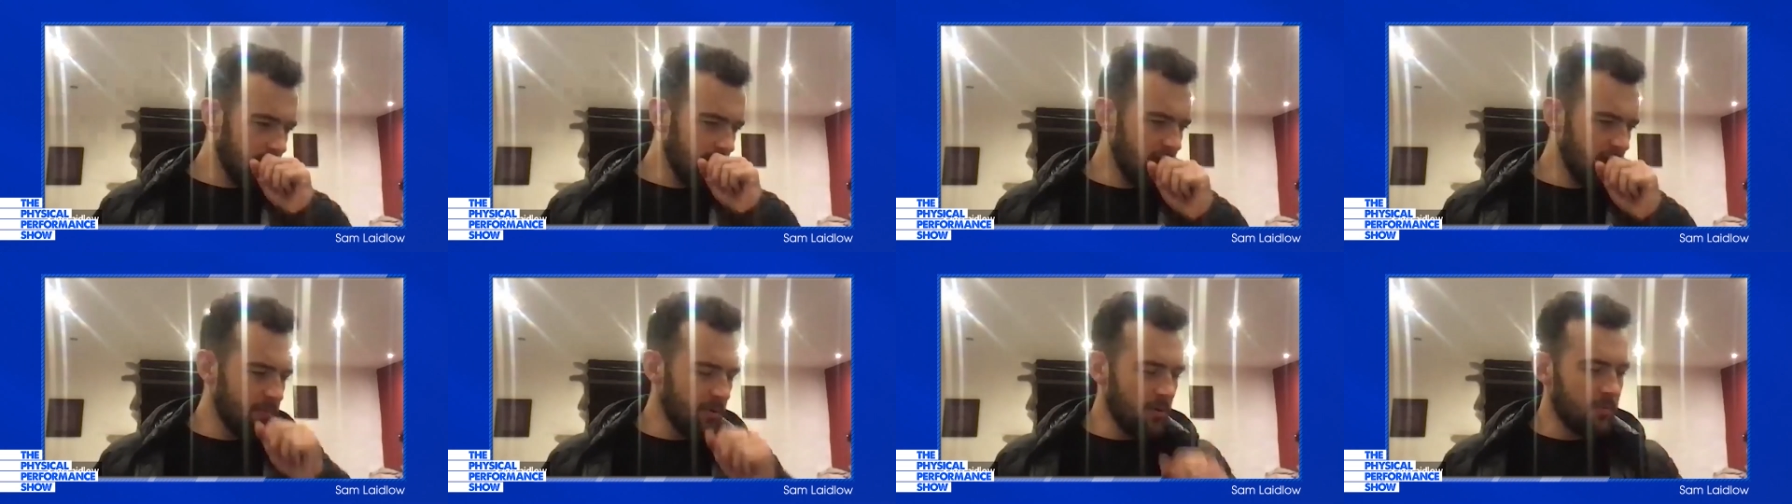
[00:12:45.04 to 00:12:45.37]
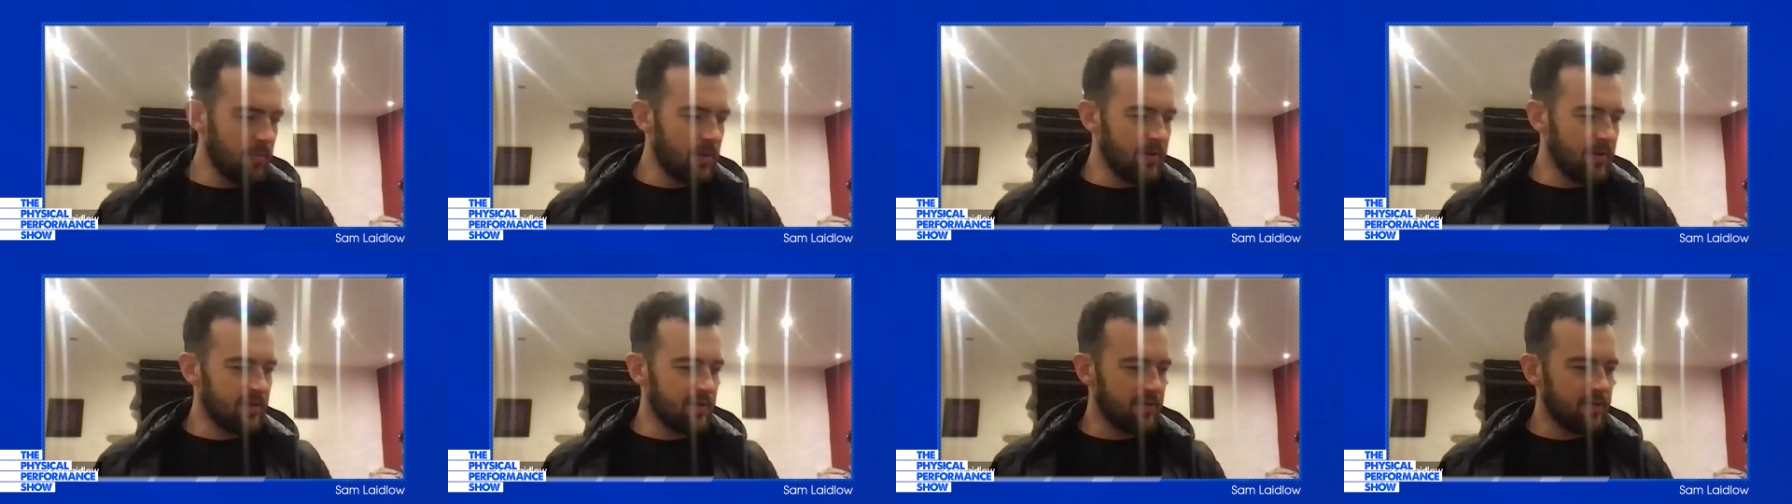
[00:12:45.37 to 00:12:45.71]
The
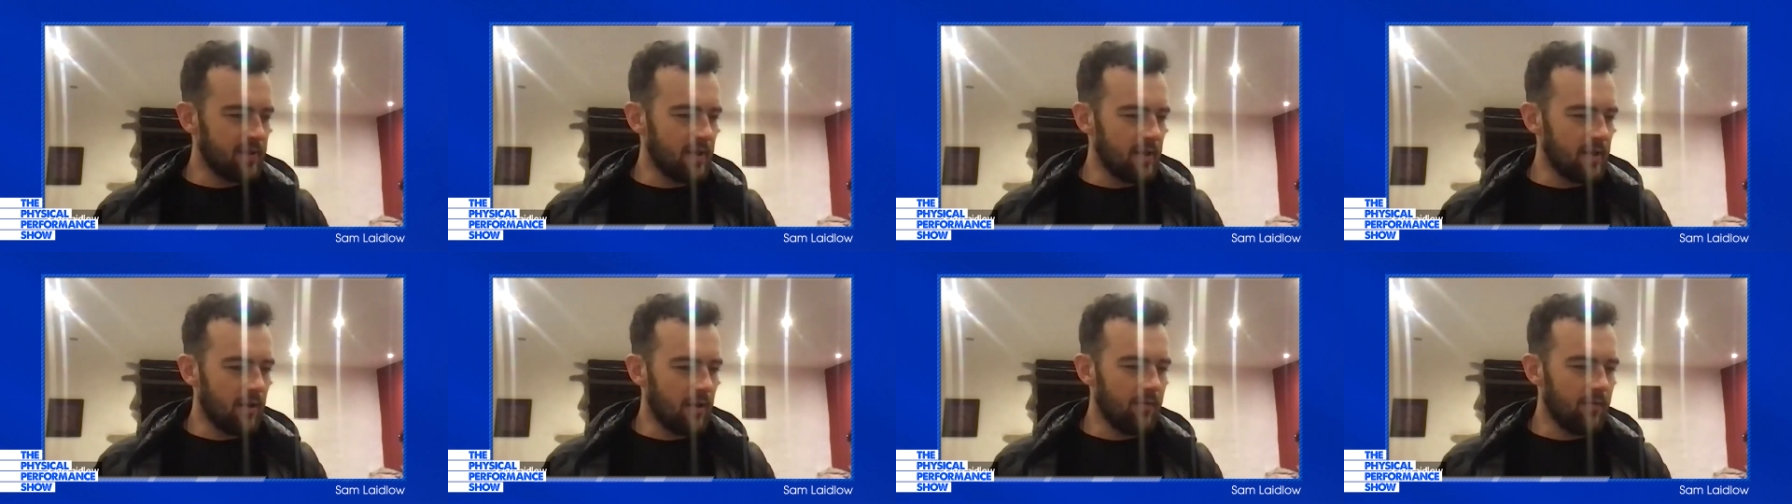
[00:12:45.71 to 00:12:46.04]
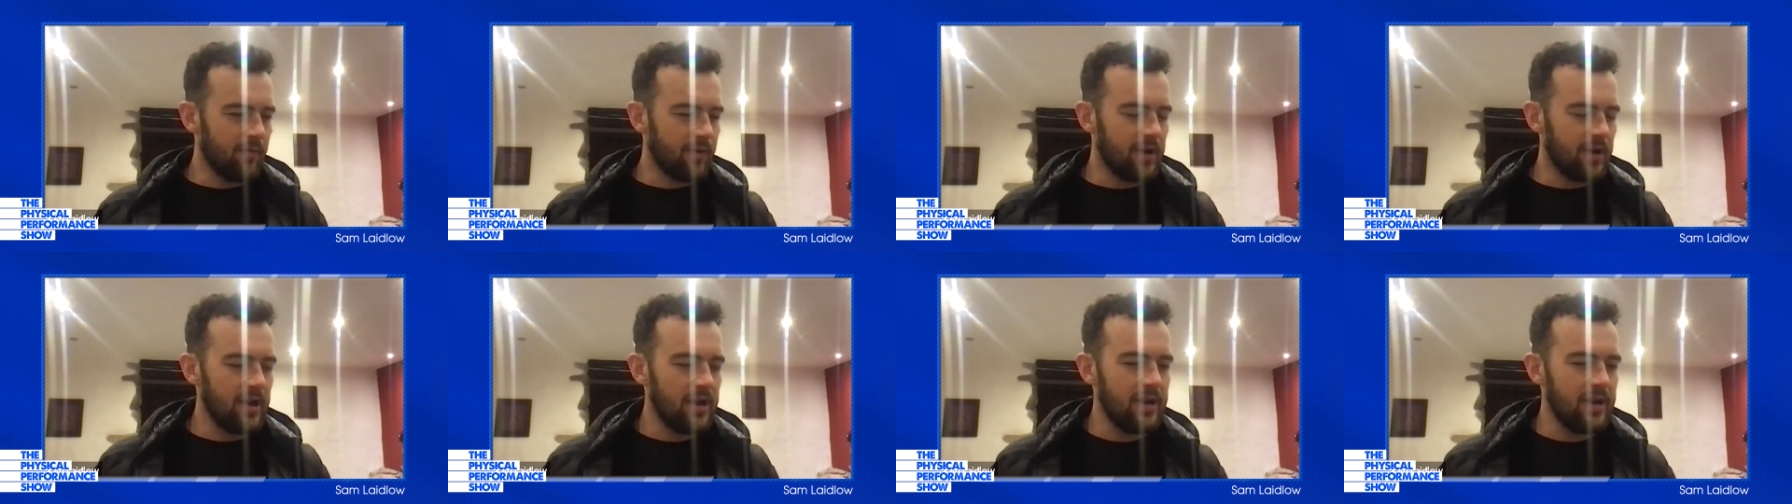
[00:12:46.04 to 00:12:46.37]
problem is
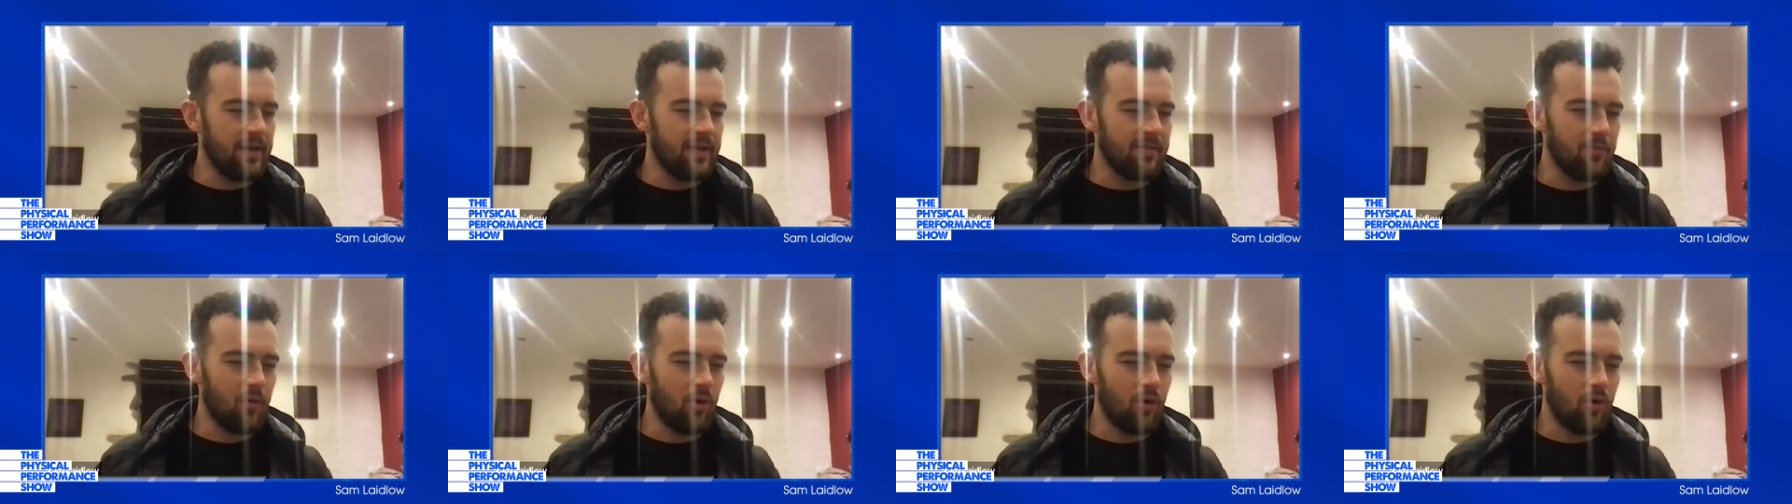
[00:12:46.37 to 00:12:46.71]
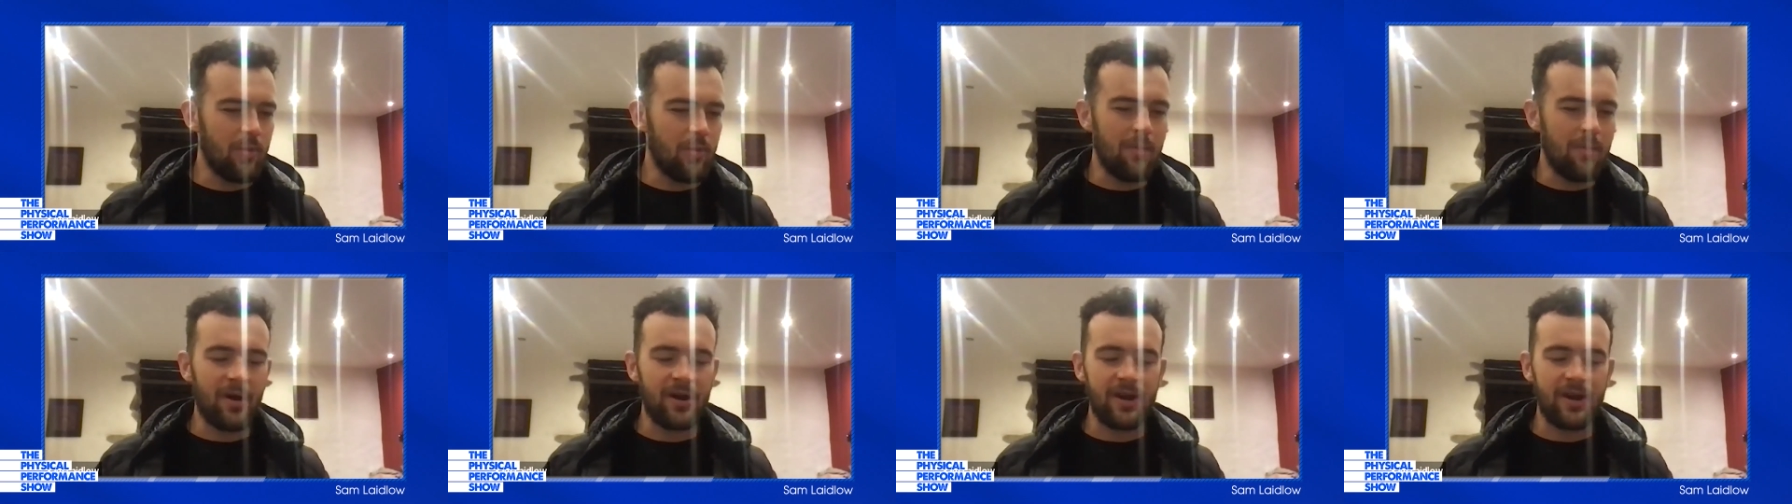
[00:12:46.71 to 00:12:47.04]
that clearly there's more
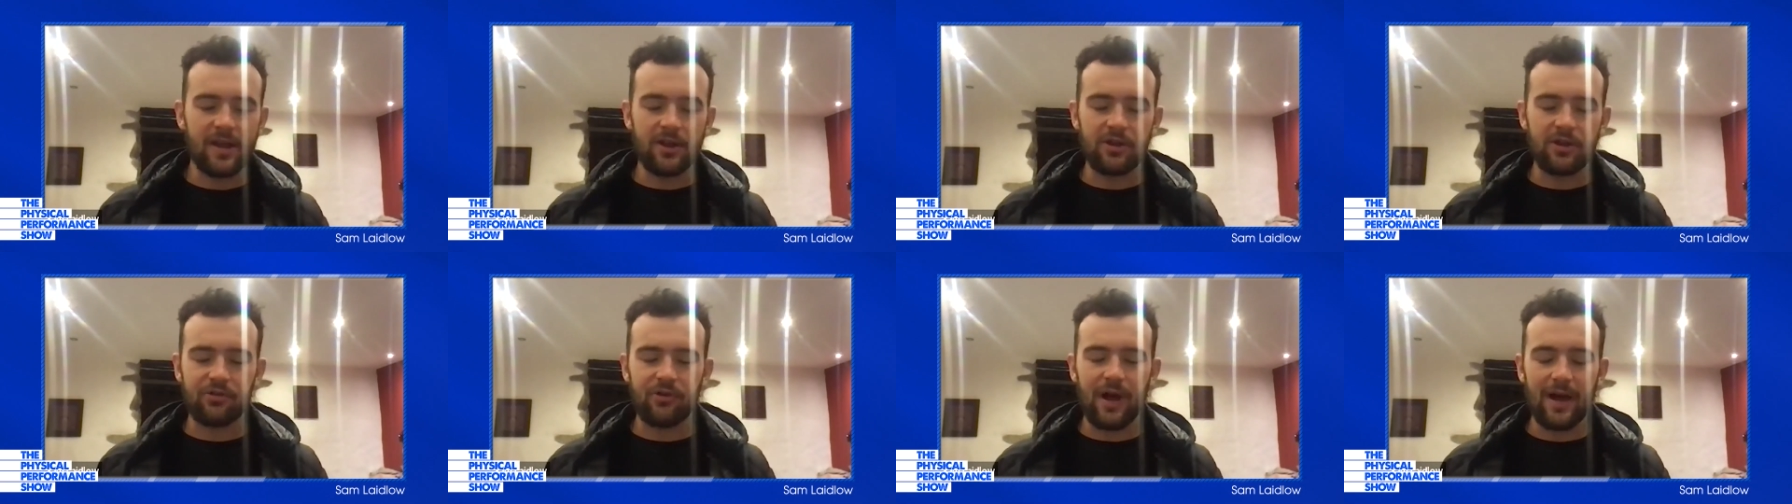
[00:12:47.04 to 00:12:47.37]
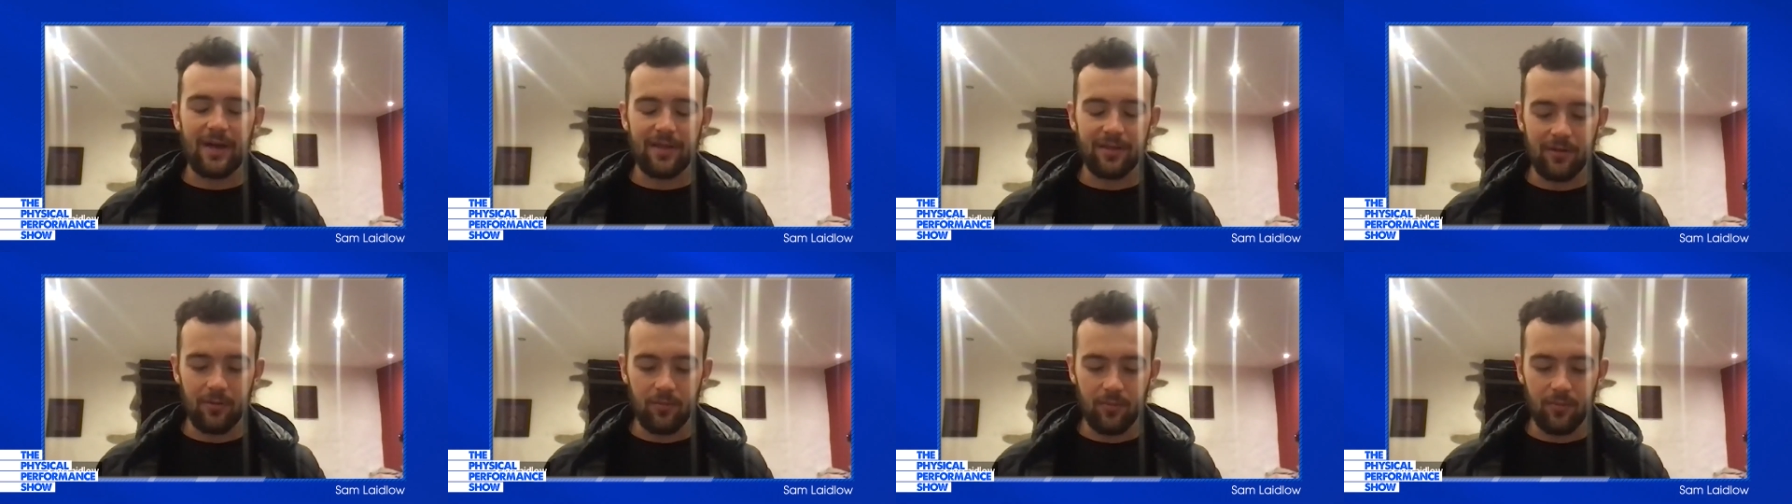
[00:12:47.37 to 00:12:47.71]
and more money in
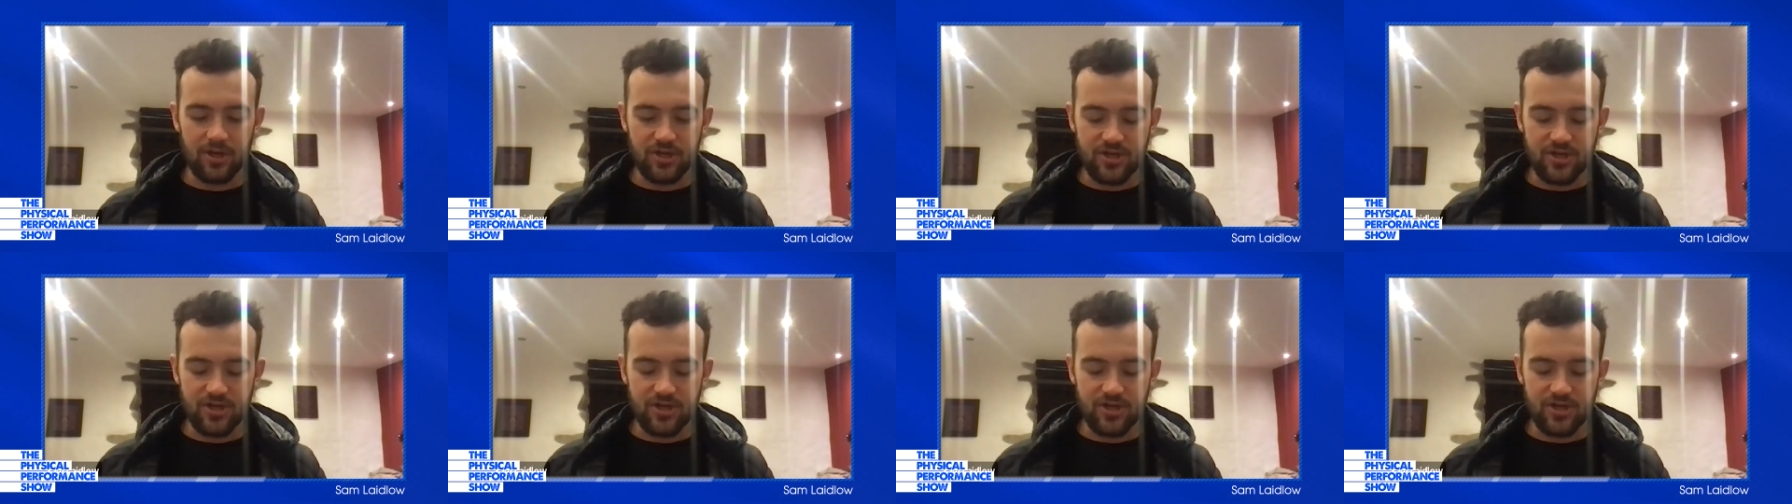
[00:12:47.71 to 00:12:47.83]
triathlon,